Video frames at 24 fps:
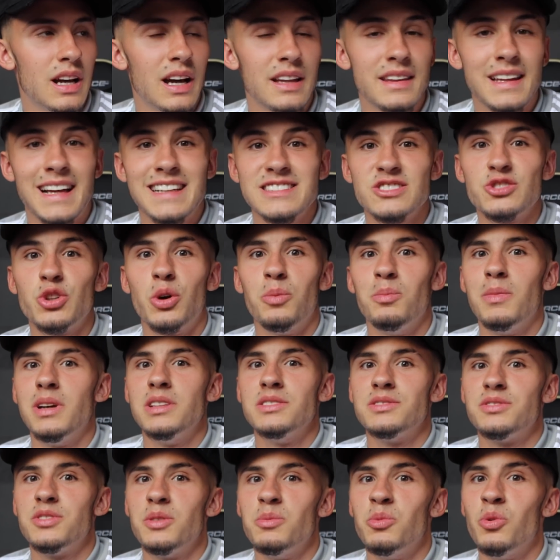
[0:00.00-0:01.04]
and that's not
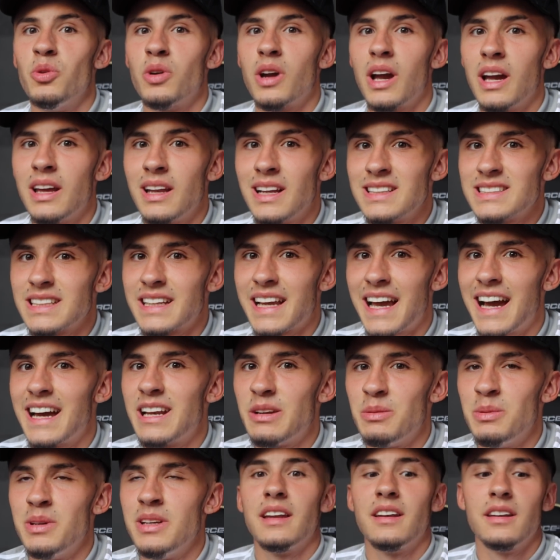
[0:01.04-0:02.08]
men's football, okay? That's
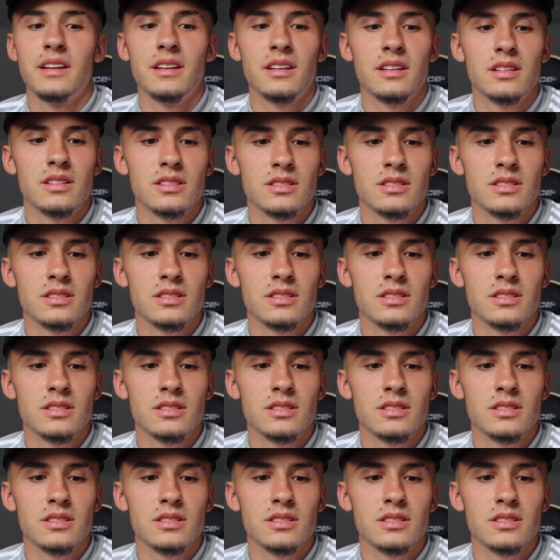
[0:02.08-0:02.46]
academy. And